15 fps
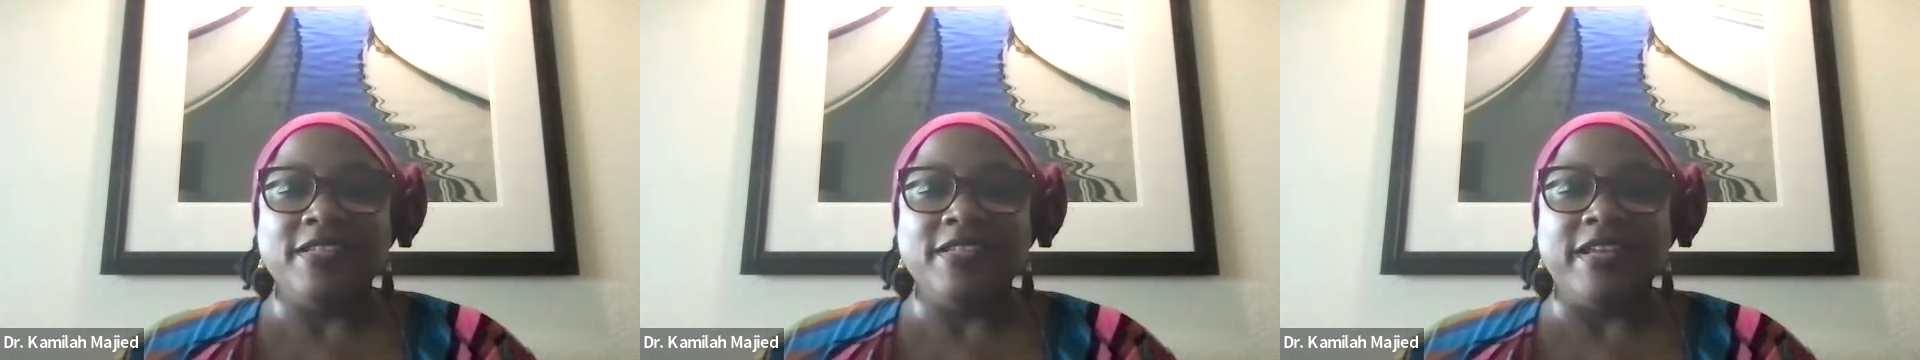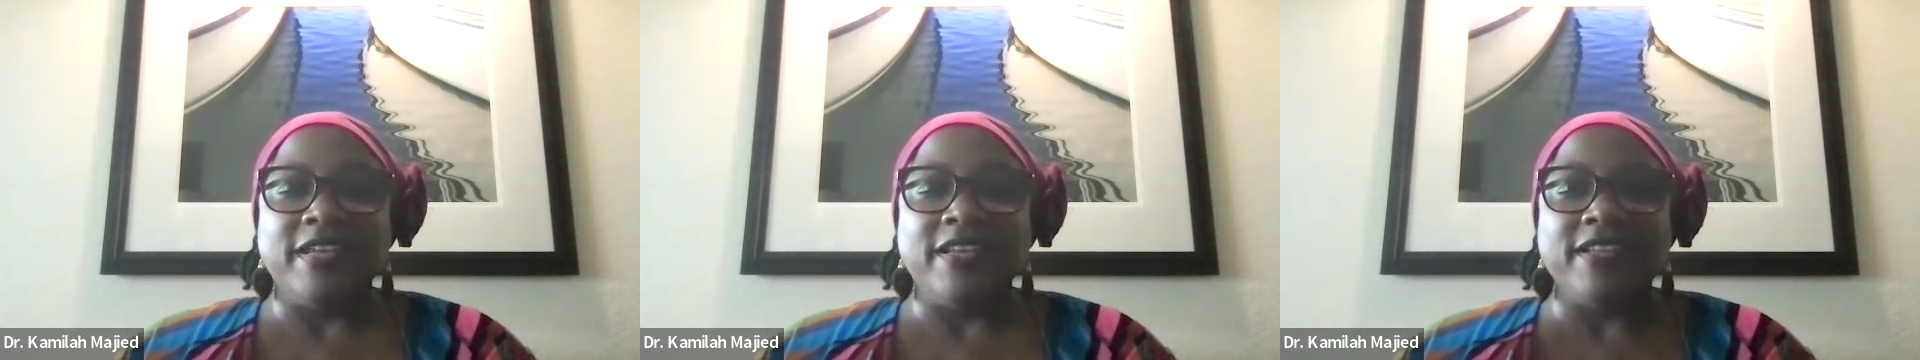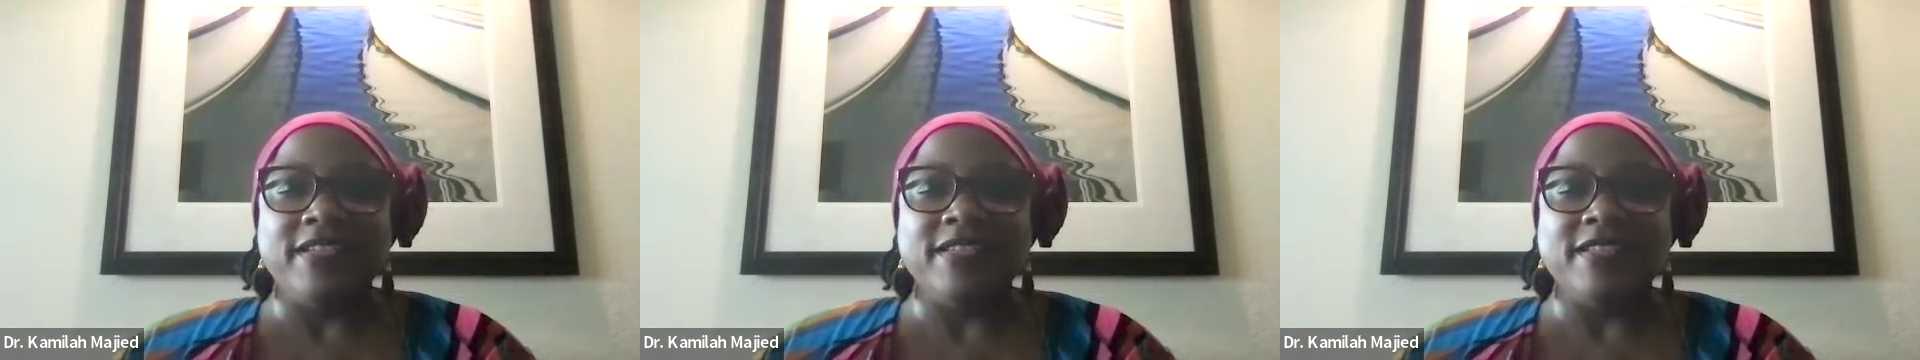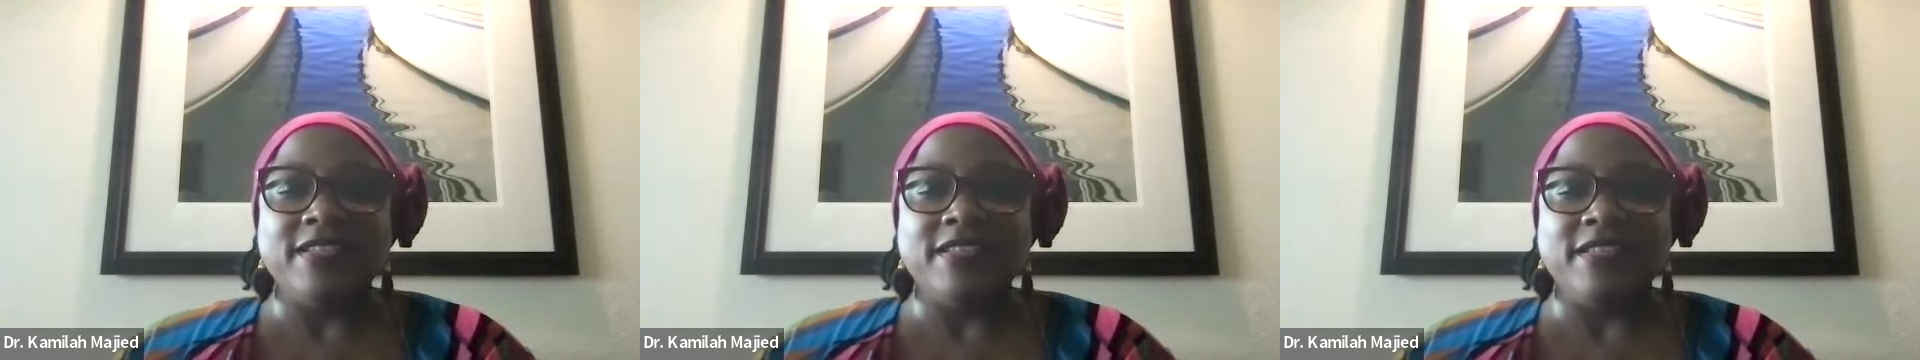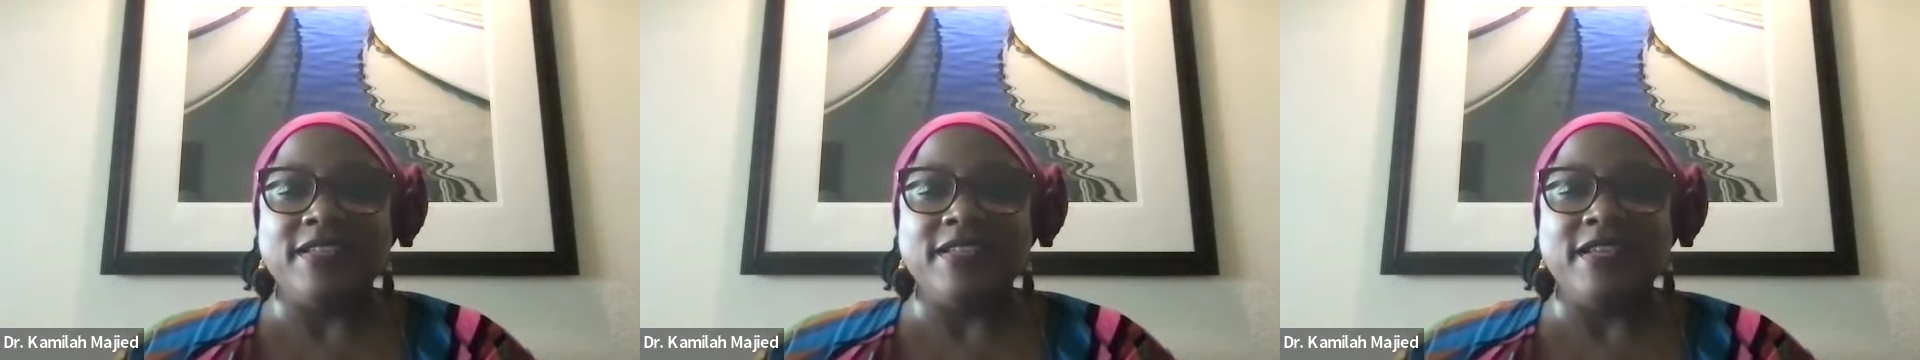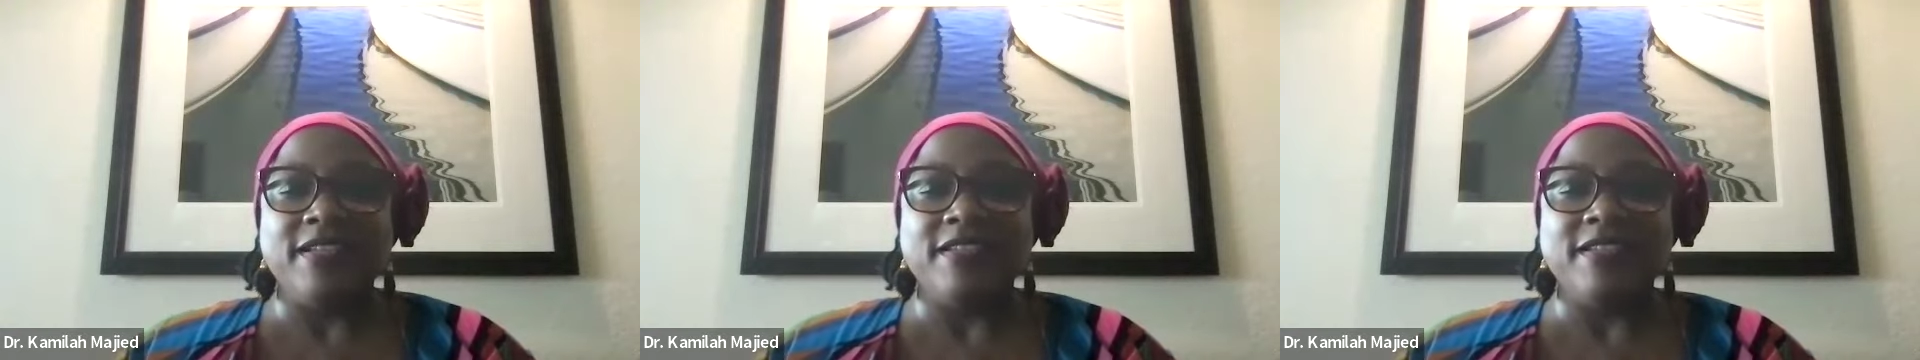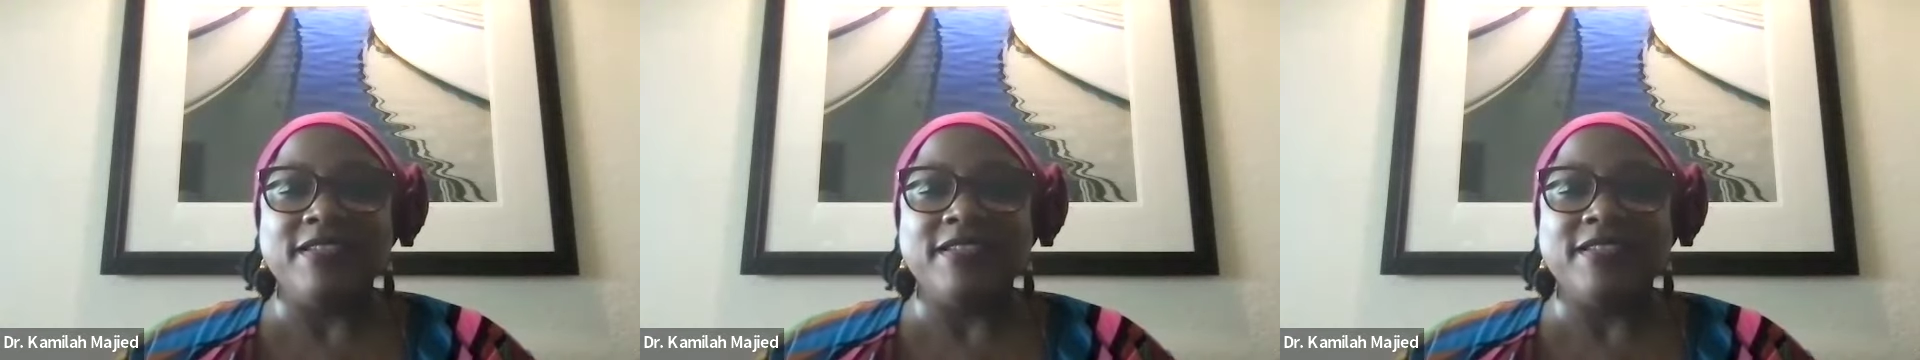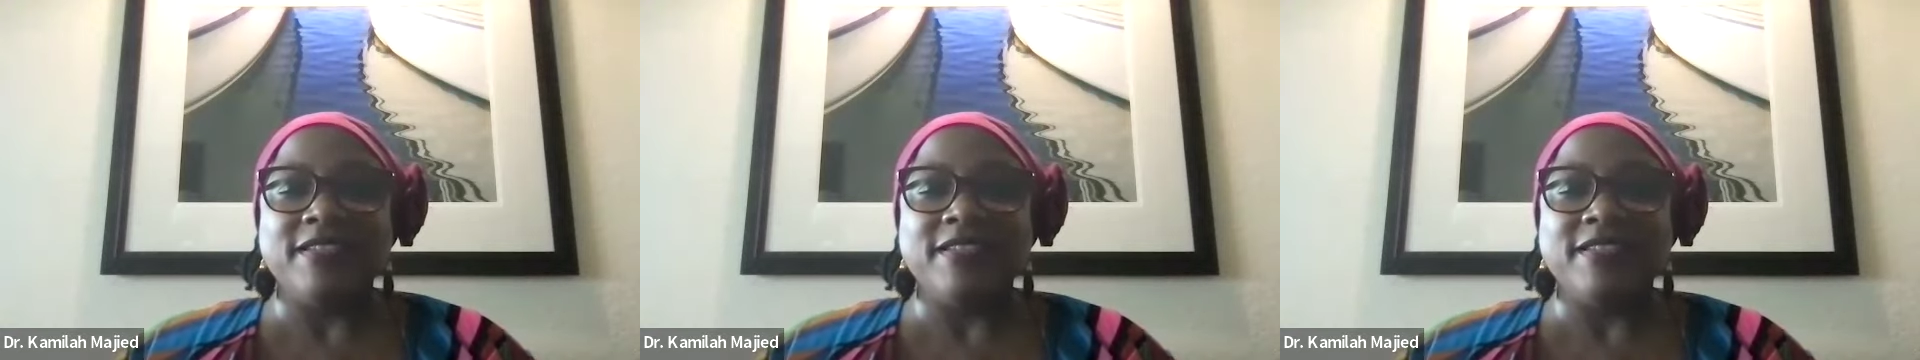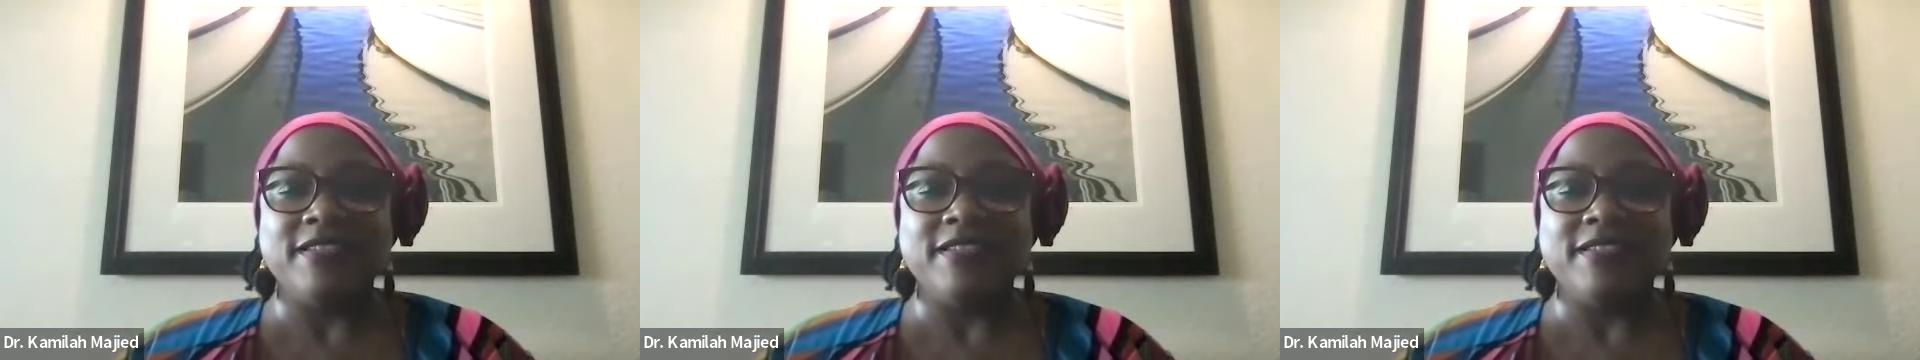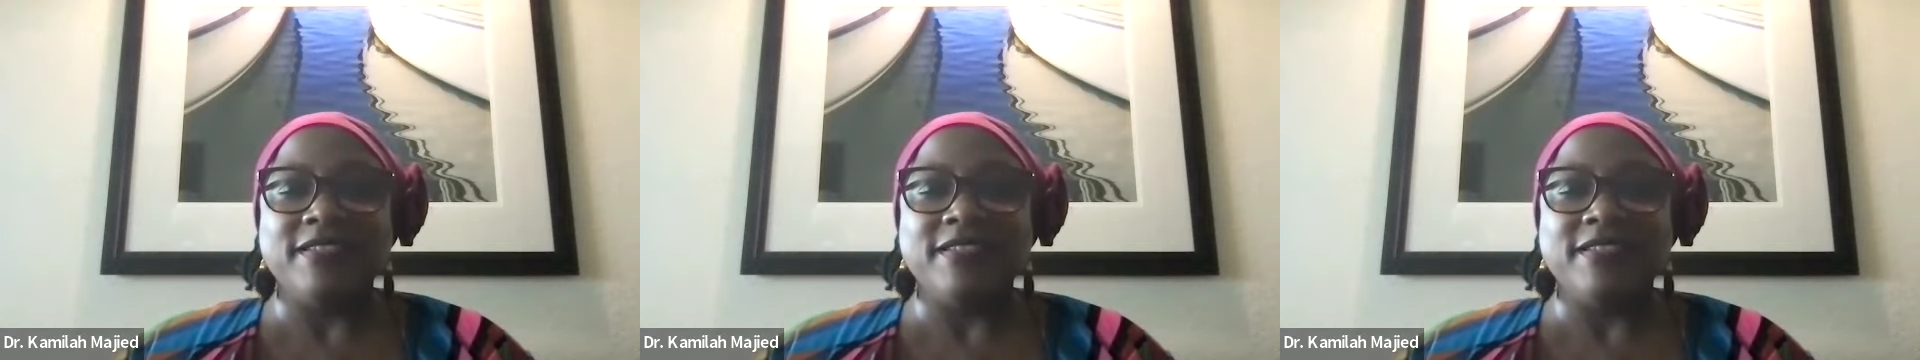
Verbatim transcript: letting it sustain us,